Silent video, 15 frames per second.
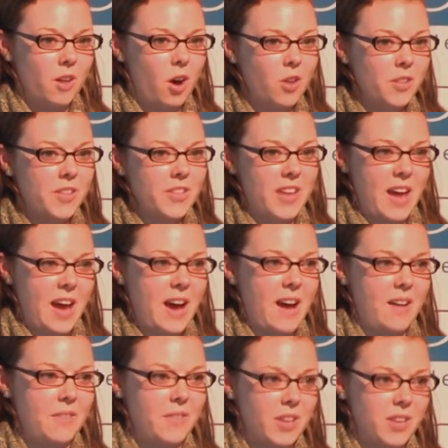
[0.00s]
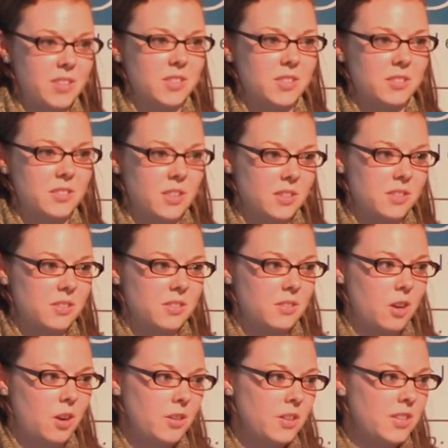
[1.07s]
All that they have is
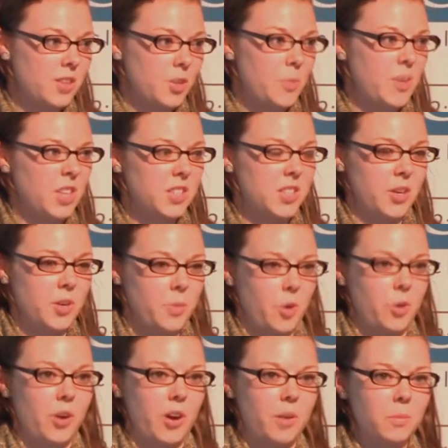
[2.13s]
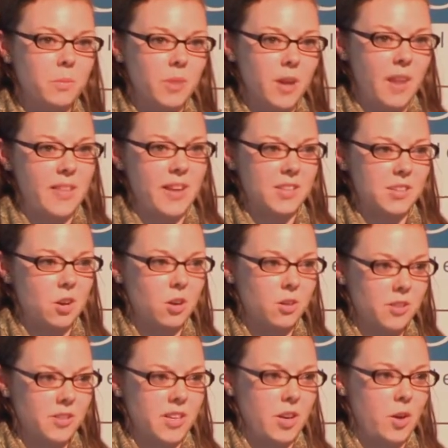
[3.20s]
their military program, and that's all
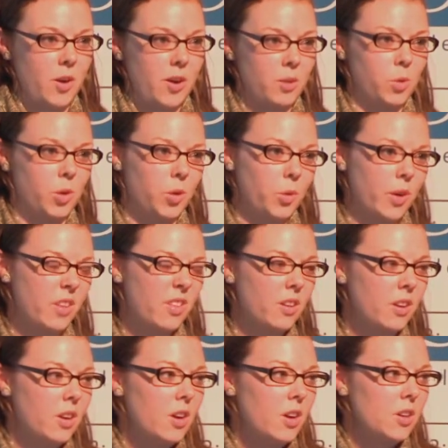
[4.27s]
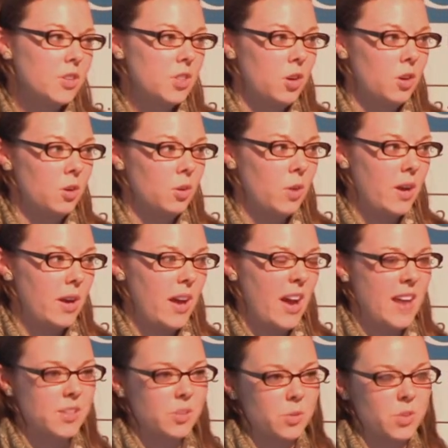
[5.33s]
that they know how to work with. So
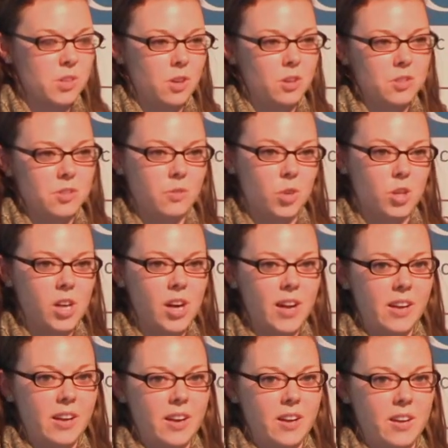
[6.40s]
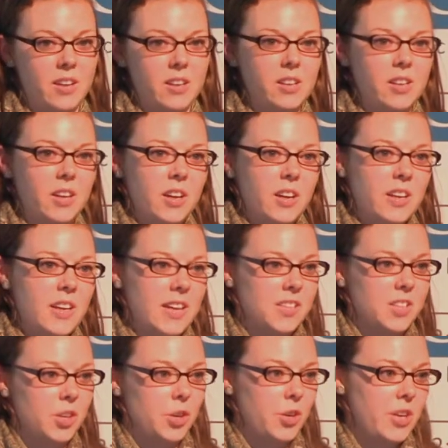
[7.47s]
as a result of relying on it, yes,
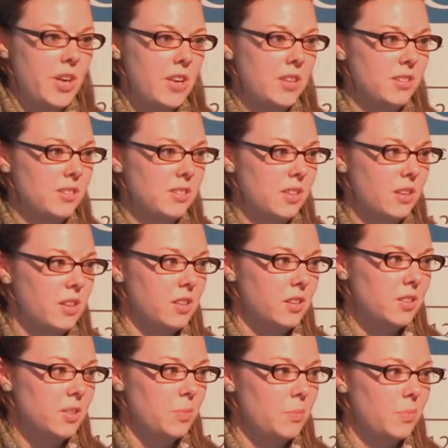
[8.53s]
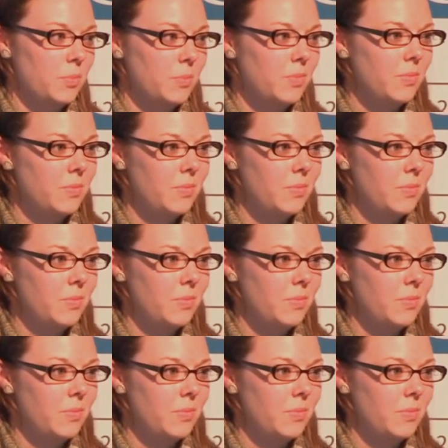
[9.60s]
it creates some